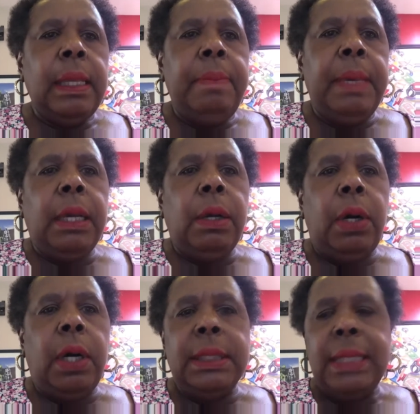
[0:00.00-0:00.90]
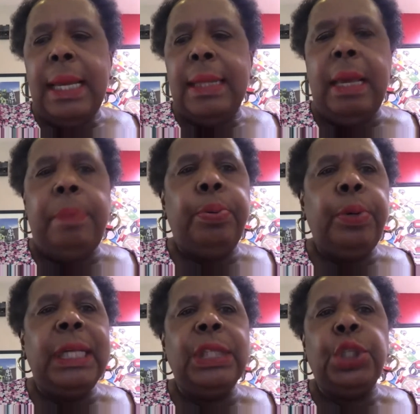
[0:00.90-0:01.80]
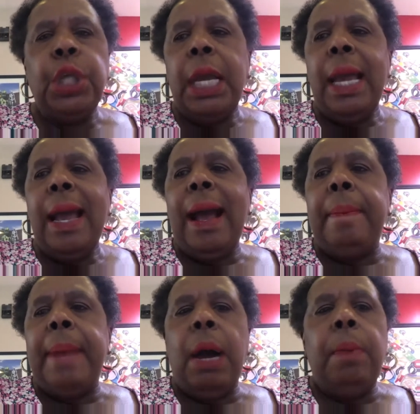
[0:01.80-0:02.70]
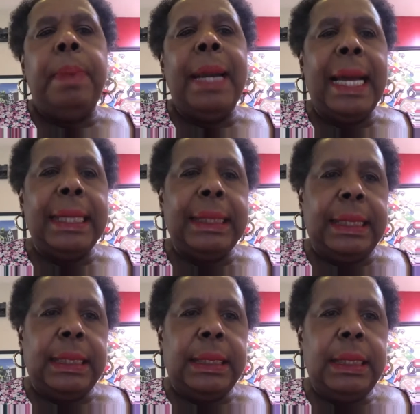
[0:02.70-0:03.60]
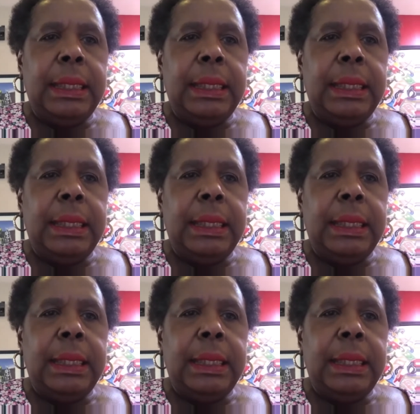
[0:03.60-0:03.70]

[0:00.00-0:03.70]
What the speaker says: because they preach about blackness,